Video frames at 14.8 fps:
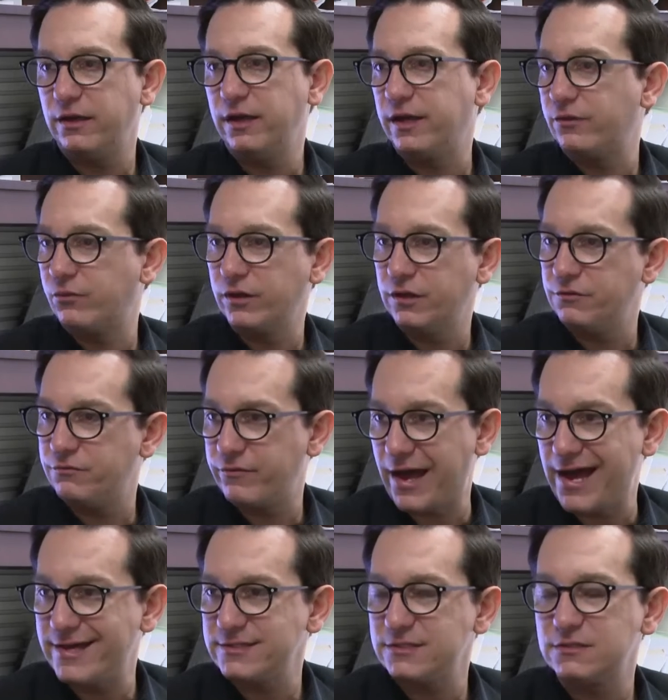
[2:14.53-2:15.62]
not really
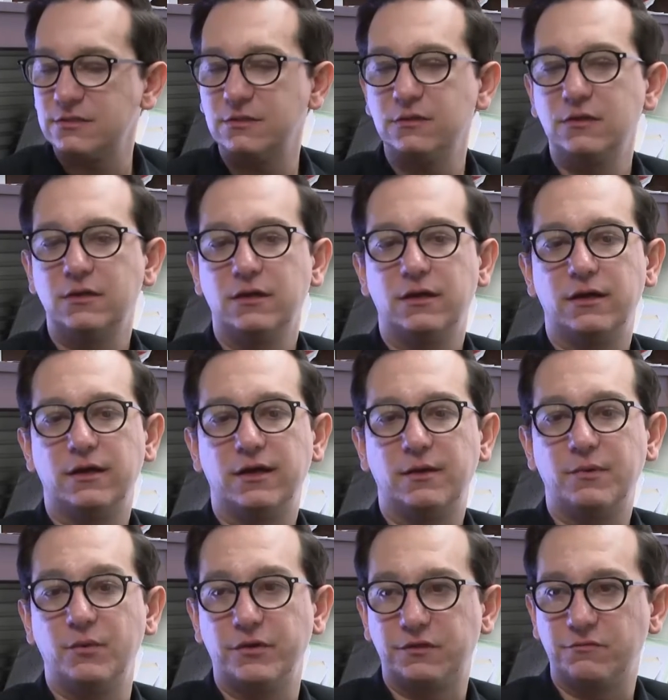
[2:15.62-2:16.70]
fast. Uh,
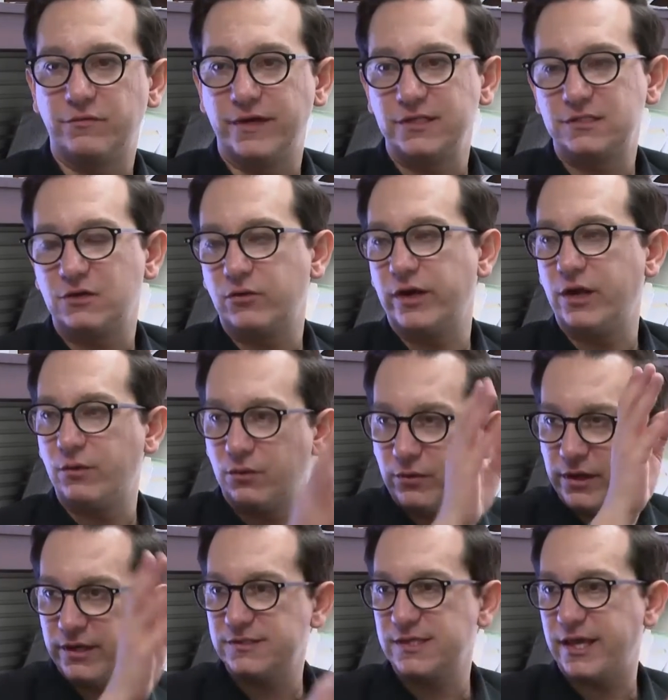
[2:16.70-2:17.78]
but with the phased array, when
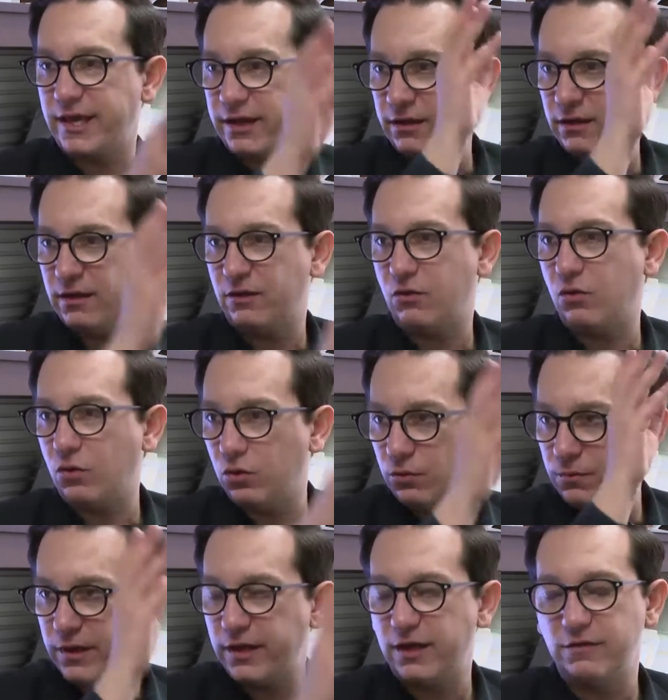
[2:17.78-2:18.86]
we can scan a
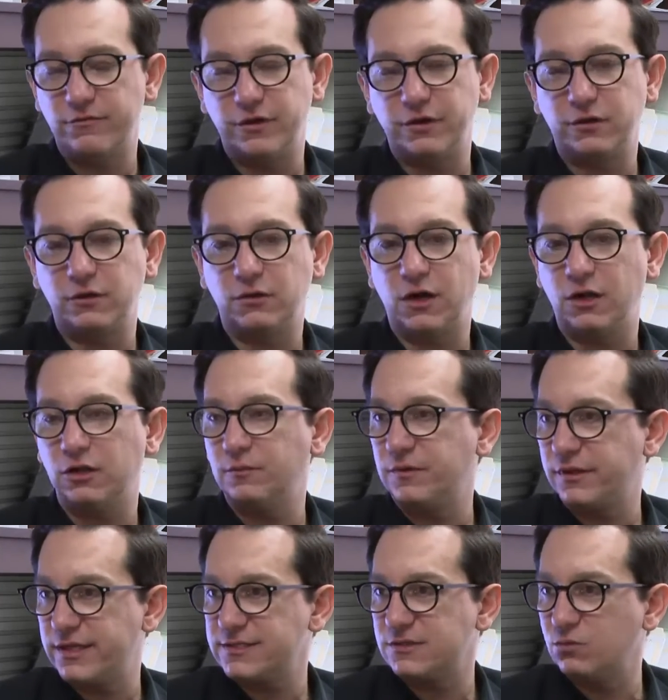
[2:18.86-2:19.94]
whole uh, vertical column
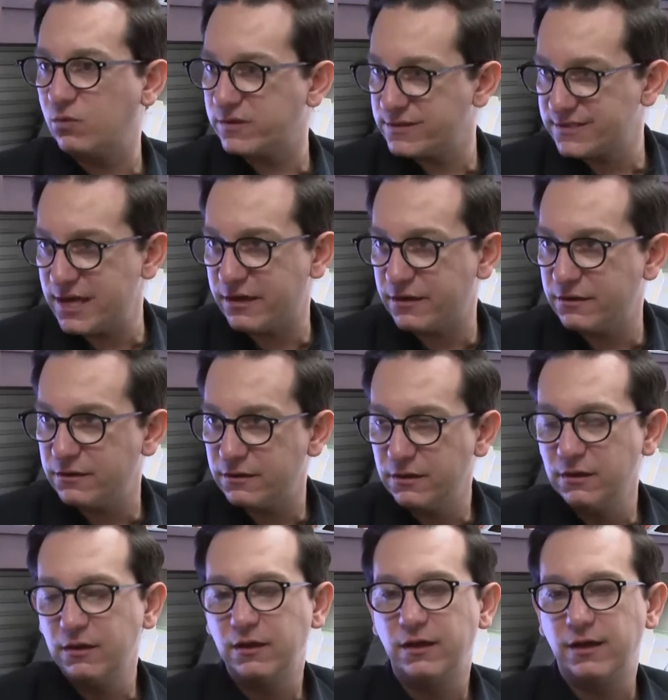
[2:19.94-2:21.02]
in less than one second,
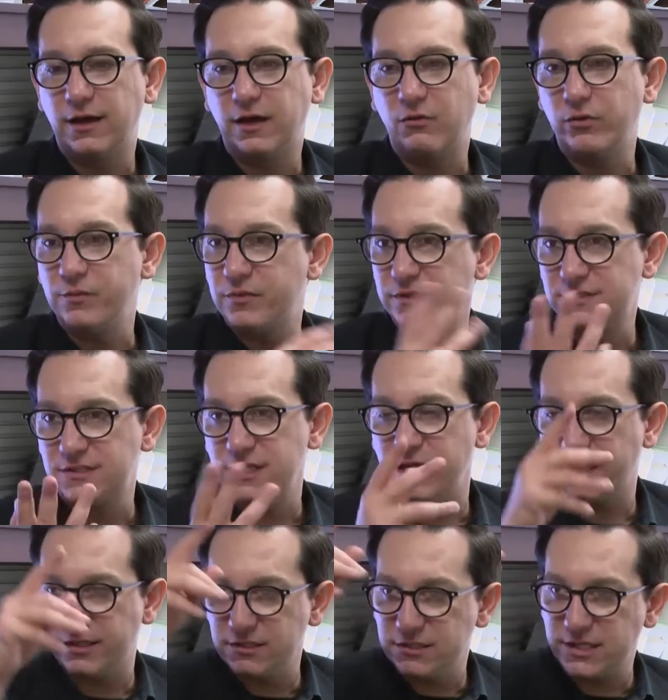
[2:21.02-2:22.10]
uh, we've been
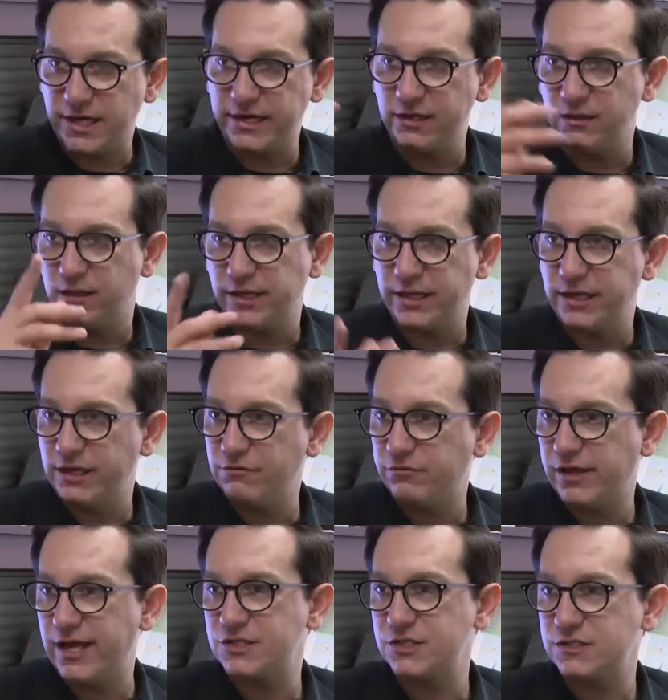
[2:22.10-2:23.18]
seeing entire lightning
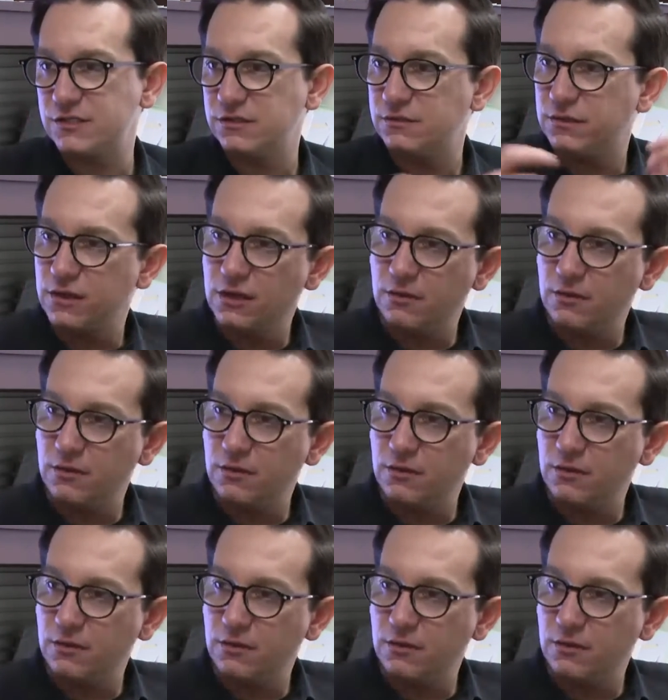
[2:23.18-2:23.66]
flashes and